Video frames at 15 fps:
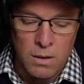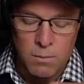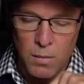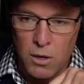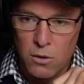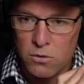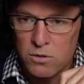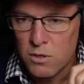
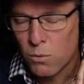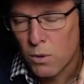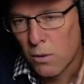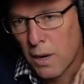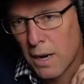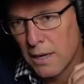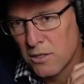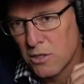But I also want to
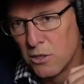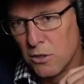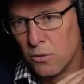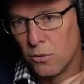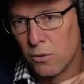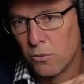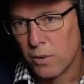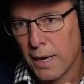ask
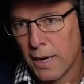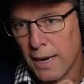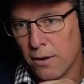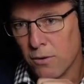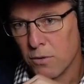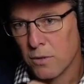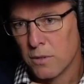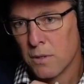you
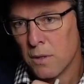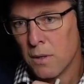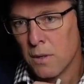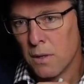around,